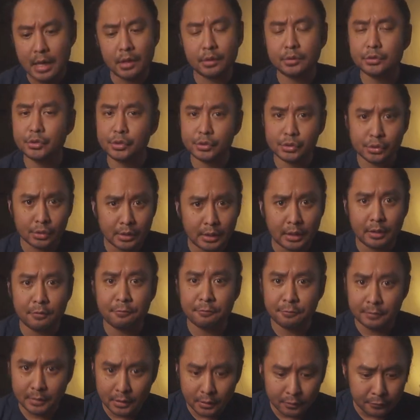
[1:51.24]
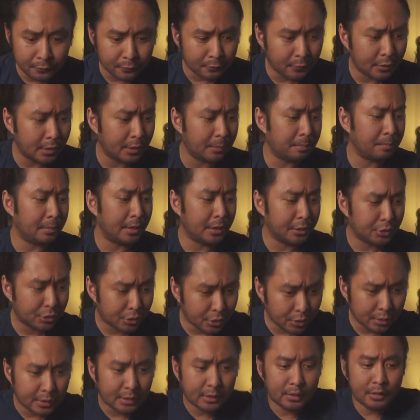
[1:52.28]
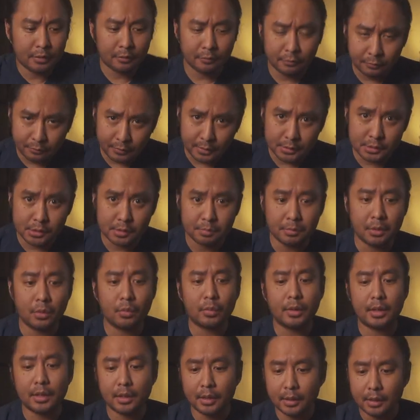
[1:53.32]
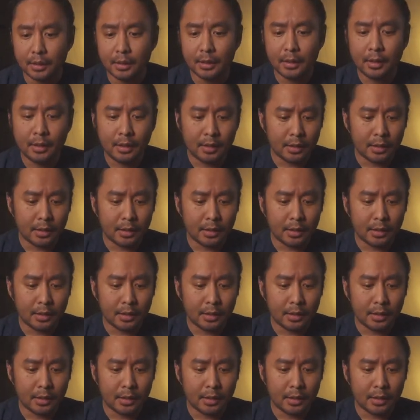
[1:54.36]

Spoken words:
out just to get a feel for it, make sure that it fits me well.